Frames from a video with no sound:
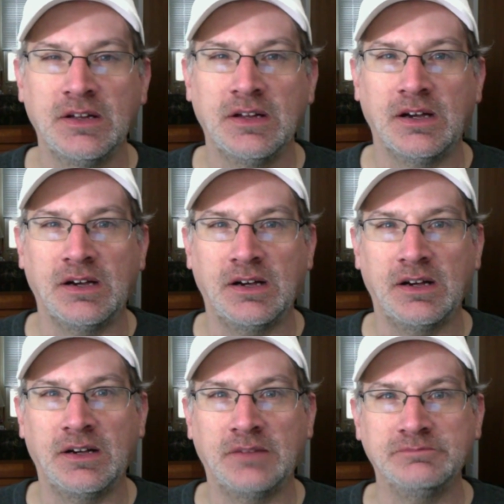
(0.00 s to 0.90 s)

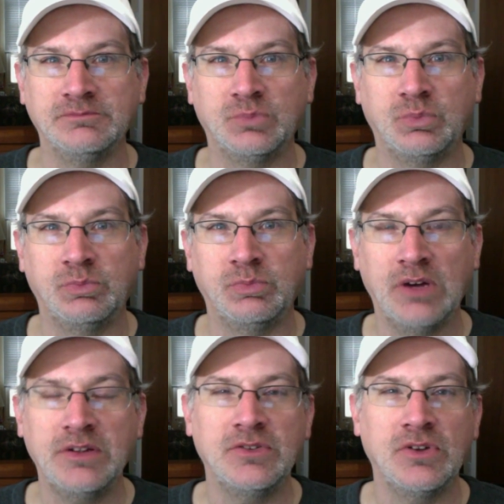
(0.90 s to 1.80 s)
um,
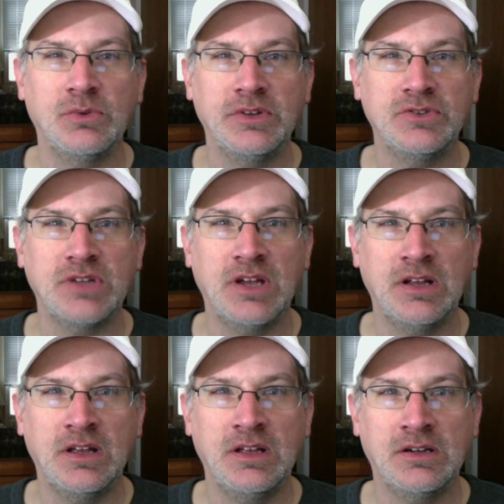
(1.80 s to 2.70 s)
well, you know, we just had
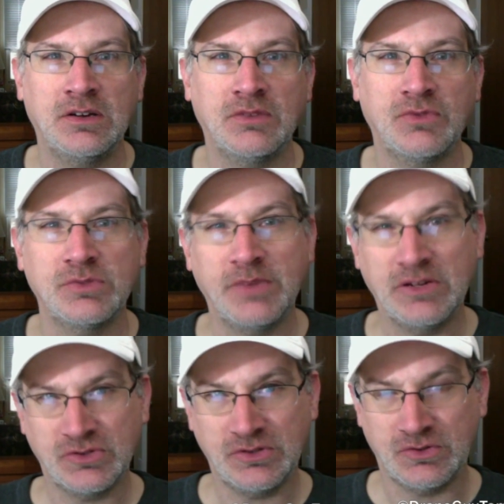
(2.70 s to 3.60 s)
a uh, our first
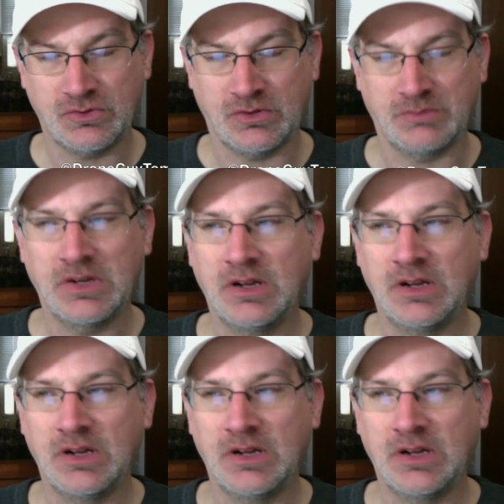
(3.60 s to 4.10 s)
major snowstorm,